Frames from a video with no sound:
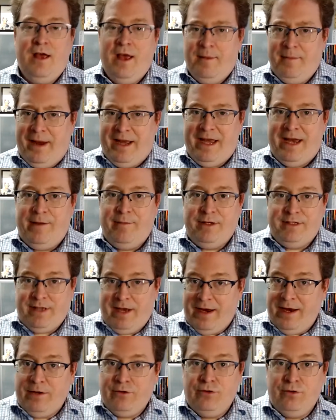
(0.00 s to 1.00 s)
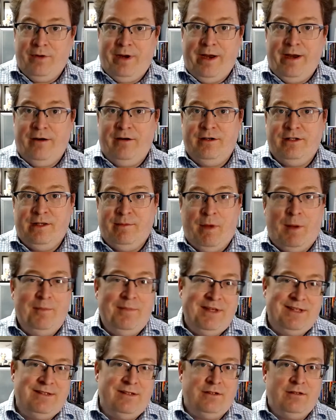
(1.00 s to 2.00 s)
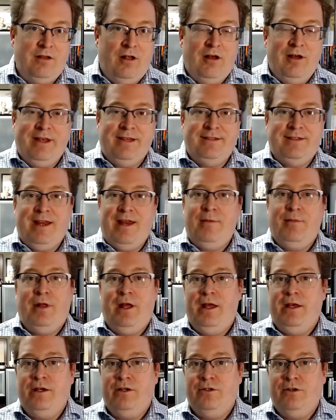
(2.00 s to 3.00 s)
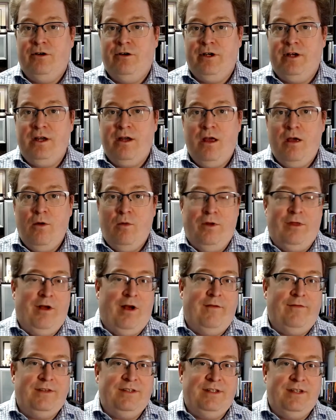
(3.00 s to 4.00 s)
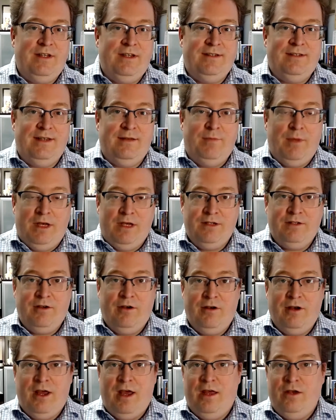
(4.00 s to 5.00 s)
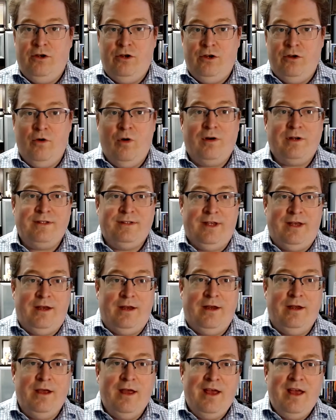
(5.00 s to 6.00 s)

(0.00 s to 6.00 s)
My name is Andrew Ayers. I'm a business law and estate planning attorney with offices in Minnesota and New York City.